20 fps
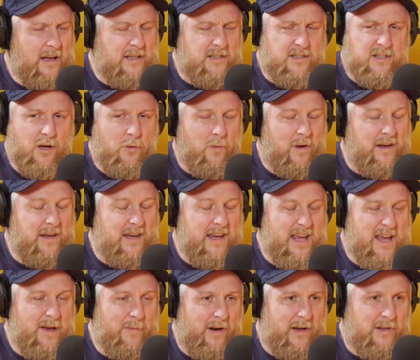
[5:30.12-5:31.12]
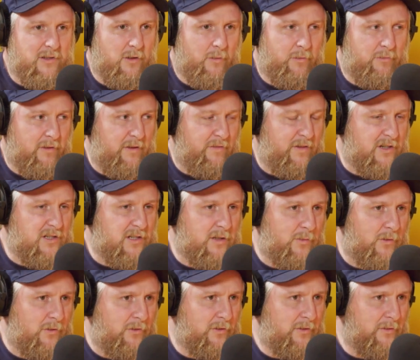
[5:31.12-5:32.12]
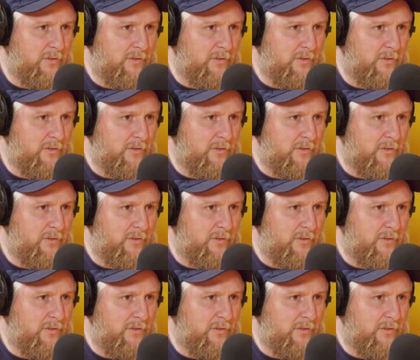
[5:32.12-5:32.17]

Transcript: It's nowhere near my top 3 vegetables.